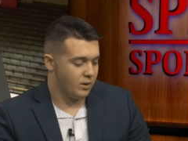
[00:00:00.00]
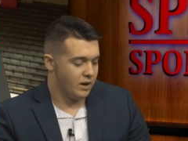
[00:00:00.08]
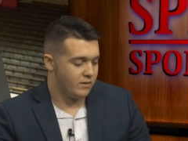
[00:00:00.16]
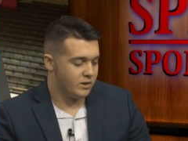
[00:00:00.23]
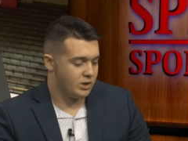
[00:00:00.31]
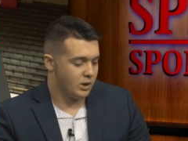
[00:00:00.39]

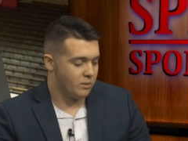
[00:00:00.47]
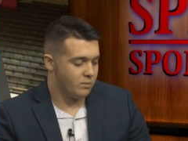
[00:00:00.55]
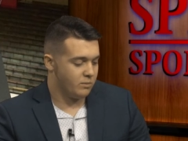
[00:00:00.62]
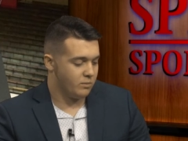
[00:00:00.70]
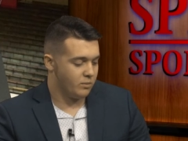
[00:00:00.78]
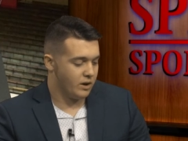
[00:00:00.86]
whenever Job,
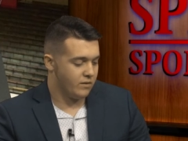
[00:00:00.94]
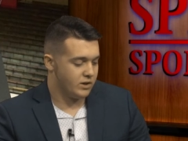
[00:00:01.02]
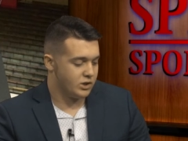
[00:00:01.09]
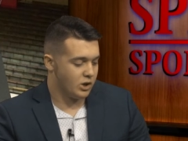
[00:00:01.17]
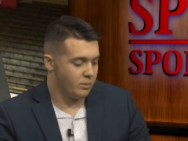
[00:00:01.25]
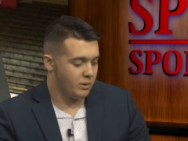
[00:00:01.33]
whenever
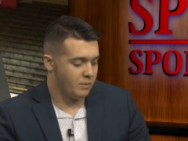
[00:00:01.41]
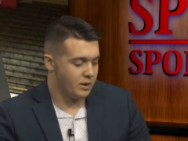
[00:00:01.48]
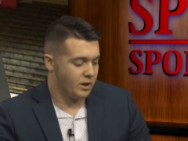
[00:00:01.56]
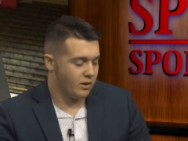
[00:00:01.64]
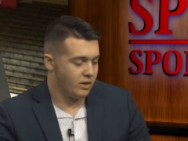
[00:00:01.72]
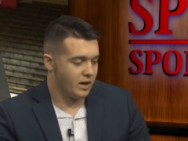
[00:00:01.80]
Job let me
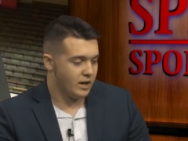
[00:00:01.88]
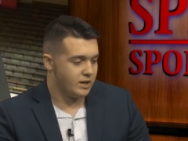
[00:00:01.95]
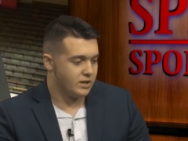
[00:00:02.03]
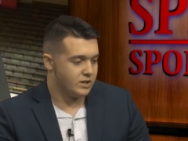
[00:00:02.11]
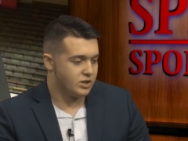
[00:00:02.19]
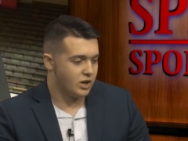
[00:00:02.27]
know that
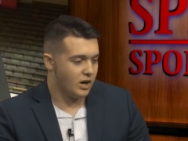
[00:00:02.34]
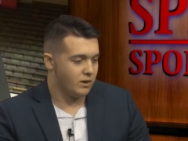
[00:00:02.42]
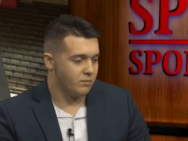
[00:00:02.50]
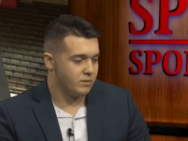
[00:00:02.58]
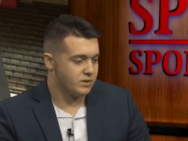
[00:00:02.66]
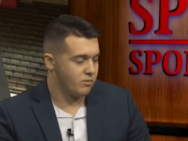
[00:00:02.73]

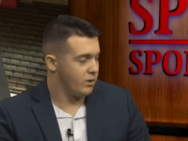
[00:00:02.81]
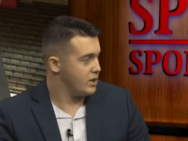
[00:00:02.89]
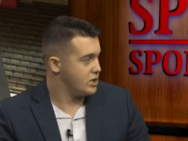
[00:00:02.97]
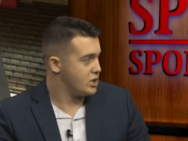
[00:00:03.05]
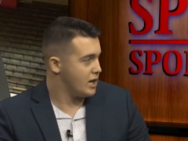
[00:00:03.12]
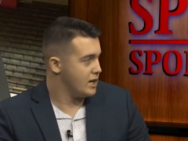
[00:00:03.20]
John was
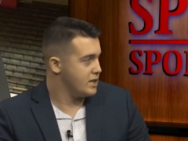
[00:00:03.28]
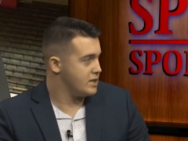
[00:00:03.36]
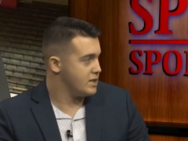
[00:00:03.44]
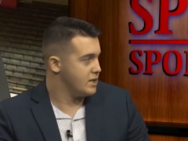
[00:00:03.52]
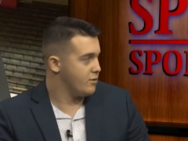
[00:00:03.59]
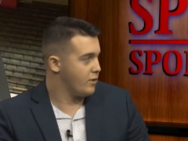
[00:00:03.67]
wanting to try
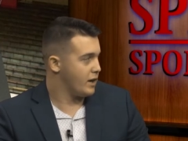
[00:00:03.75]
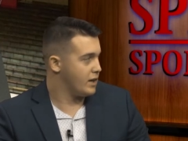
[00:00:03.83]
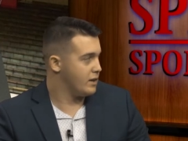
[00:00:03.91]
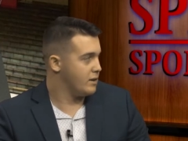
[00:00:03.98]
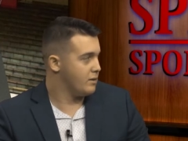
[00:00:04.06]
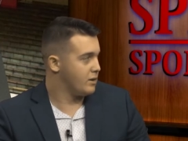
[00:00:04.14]
see if I
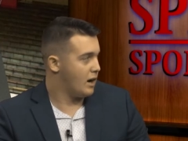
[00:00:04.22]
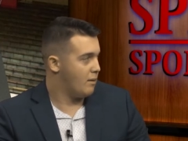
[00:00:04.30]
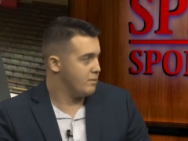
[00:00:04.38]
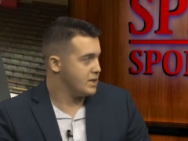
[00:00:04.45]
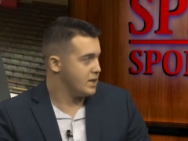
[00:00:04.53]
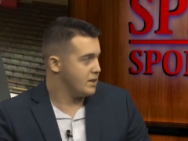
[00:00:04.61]
could
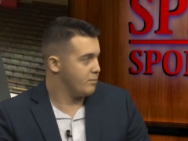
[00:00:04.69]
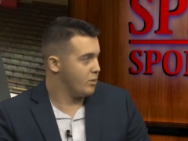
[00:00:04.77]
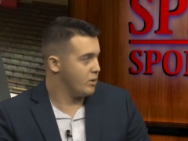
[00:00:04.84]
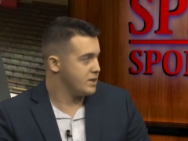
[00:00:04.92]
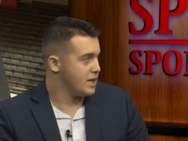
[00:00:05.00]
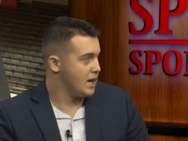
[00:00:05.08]
commentate the
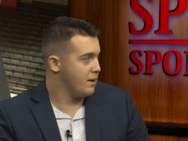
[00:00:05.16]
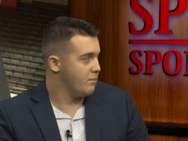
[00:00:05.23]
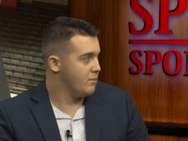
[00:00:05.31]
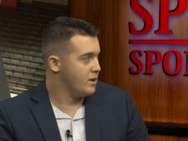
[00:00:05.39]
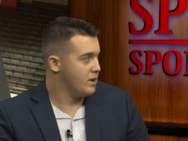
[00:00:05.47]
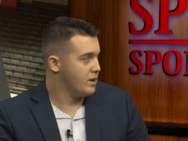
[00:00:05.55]
boys' game